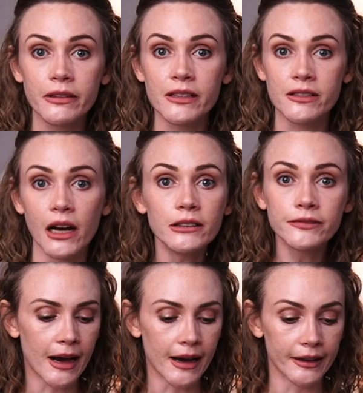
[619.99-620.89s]
this stuff.
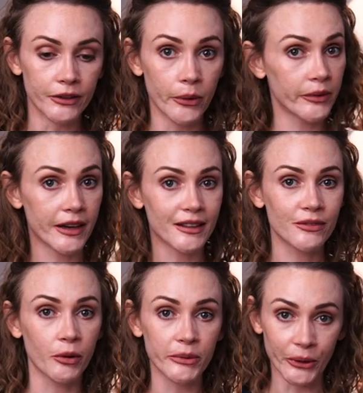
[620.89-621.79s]
I know that it's
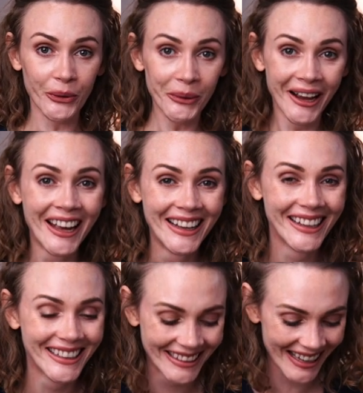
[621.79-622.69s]
from you.
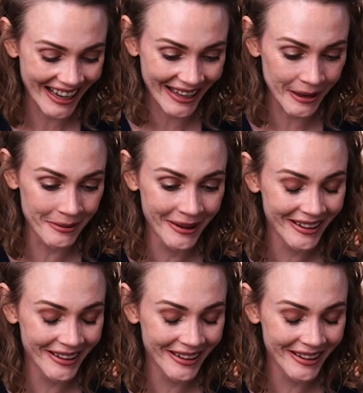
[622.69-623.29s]
And